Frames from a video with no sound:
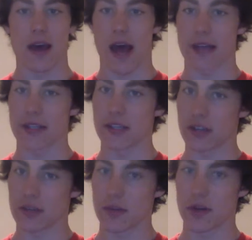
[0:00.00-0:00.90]
As I
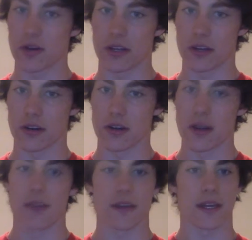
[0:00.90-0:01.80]
talked about earlier,
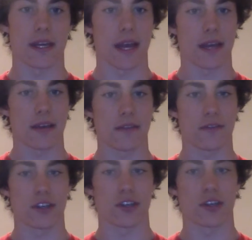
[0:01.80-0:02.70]
the kinetic
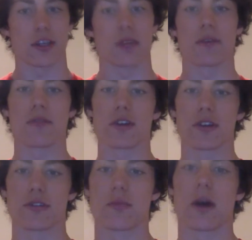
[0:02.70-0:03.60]
friction can be
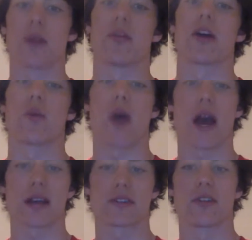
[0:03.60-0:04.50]
reduced by applying
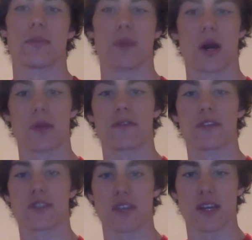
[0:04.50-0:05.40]
wax to the bottom of
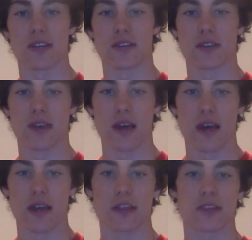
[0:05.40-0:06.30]
the skis.
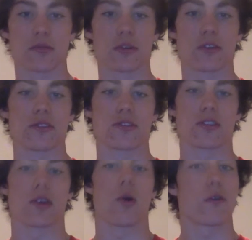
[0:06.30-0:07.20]
This reduces the
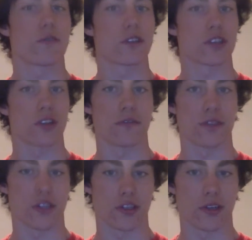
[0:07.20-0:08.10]
coefficient of
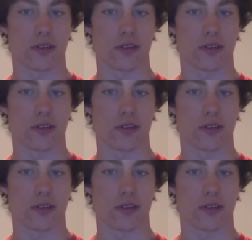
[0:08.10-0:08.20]
friction.